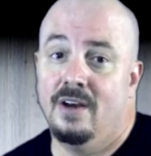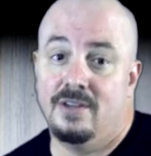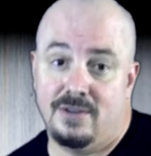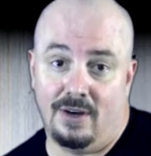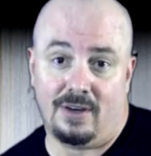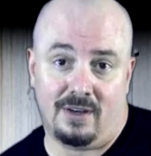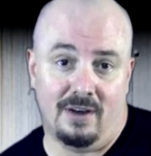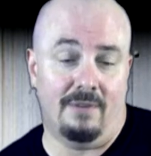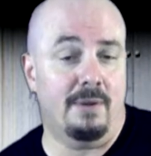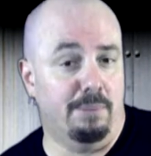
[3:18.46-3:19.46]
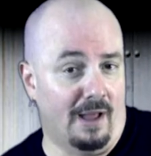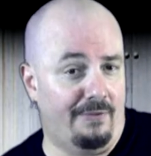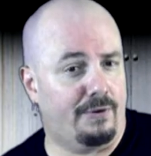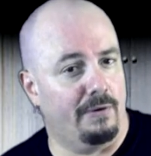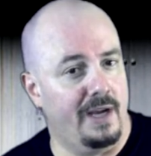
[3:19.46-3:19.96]
took of the
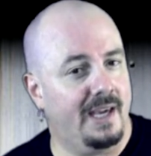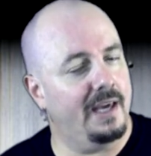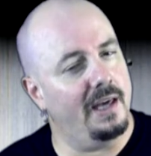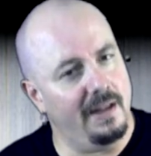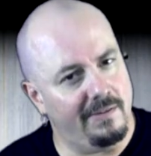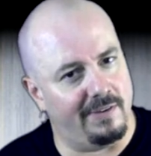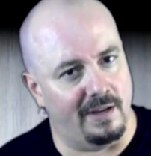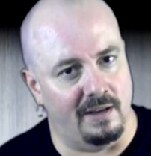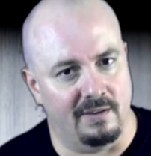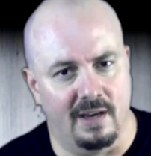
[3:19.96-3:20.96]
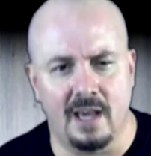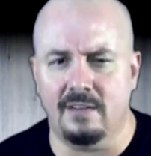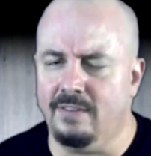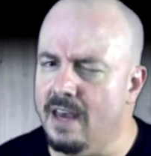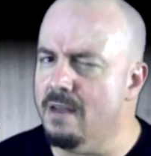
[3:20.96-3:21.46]
Bluff Creek incident. And I
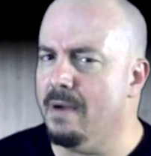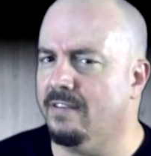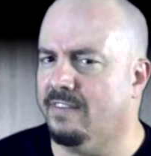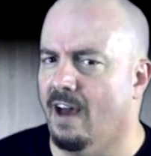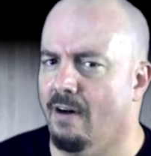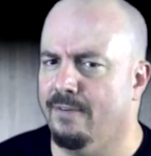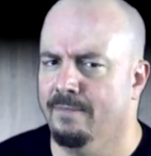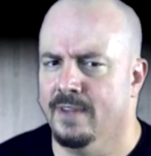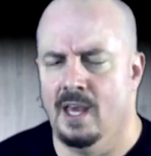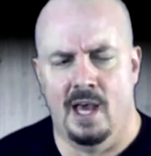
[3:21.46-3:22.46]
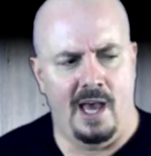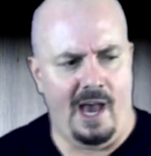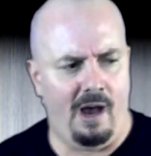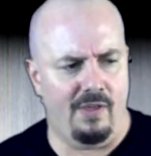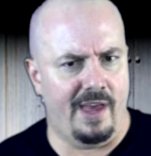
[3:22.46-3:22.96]
said to myself,
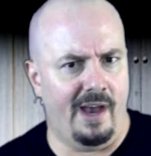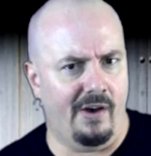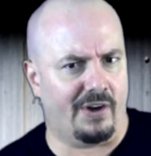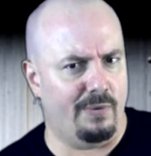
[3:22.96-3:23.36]
how the hell